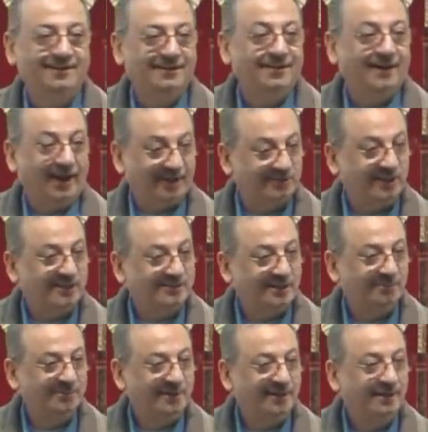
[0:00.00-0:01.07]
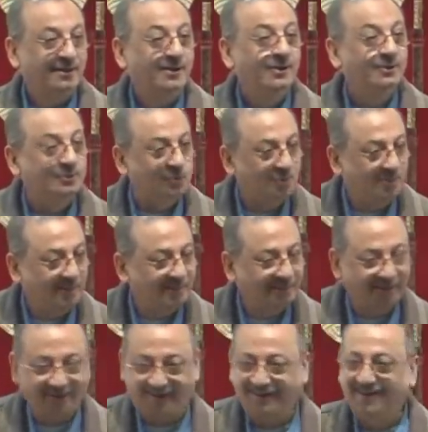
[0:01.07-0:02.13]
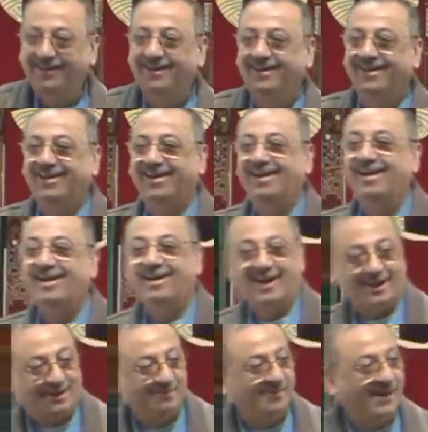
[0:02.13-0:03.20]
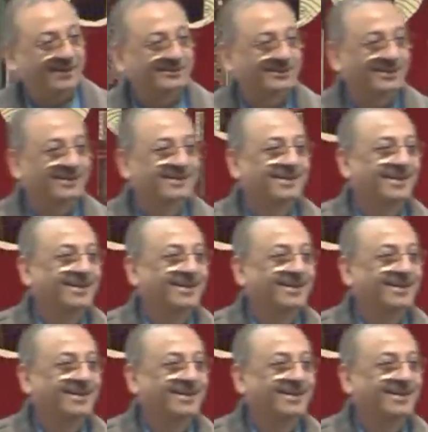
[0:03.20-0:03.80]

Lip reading: I said something. Chumantar. Like a magic,